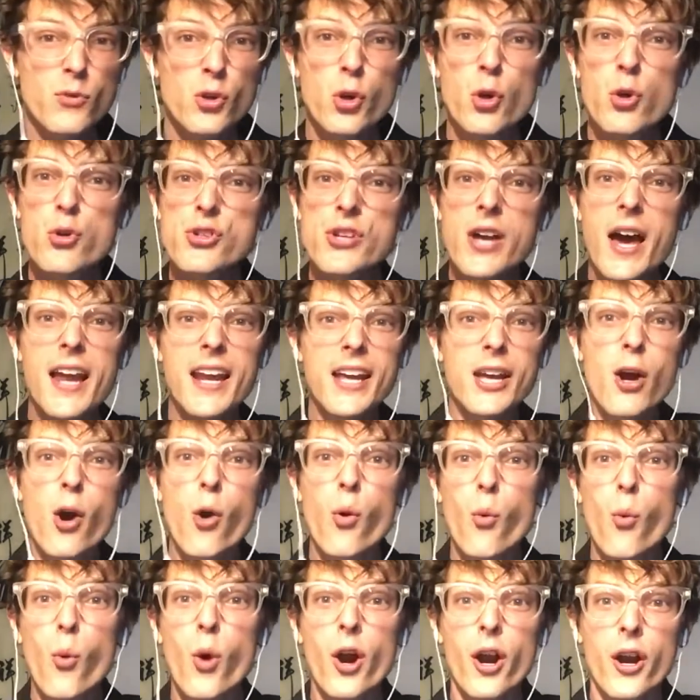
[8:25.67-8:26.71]
who's got to go
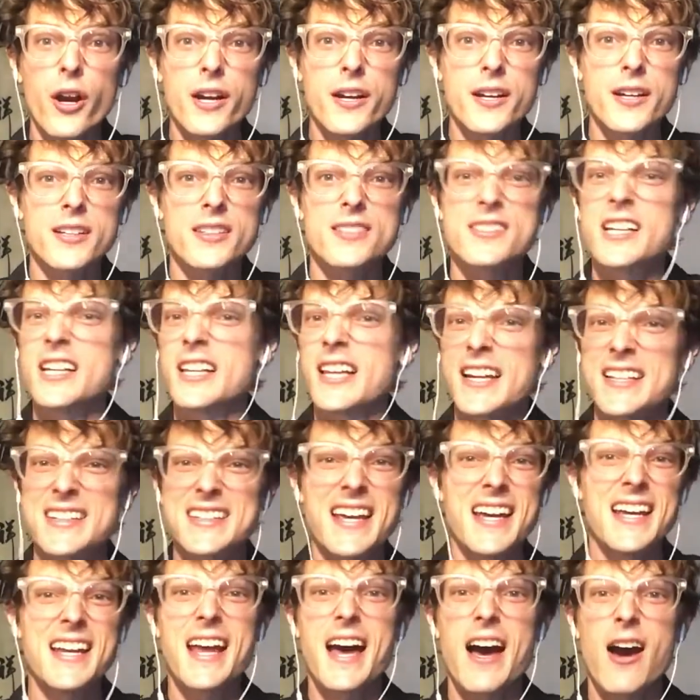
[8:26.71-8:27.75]
work, say like
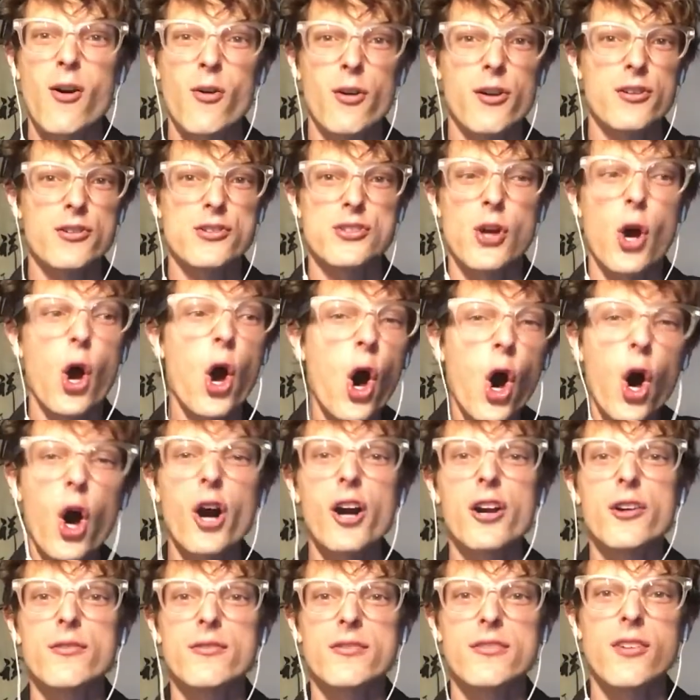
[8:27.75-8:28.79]
10 hours,
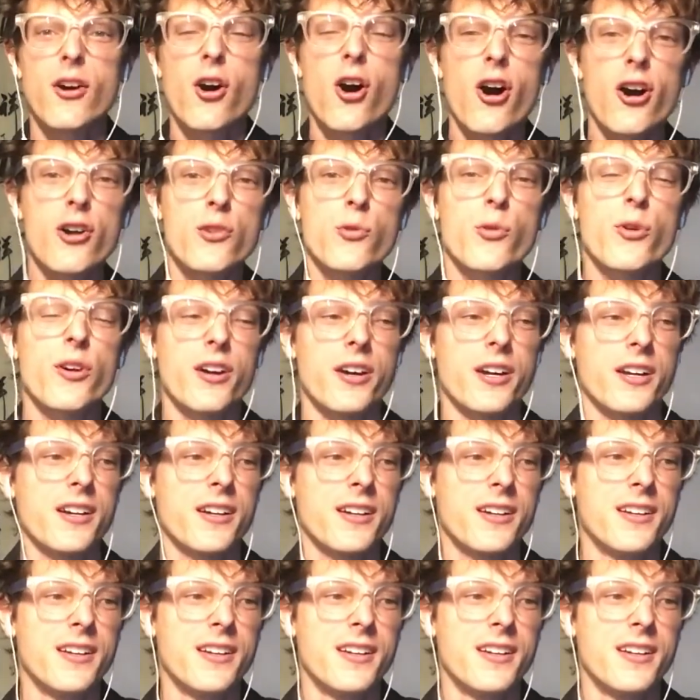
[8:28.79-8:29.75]
hard work,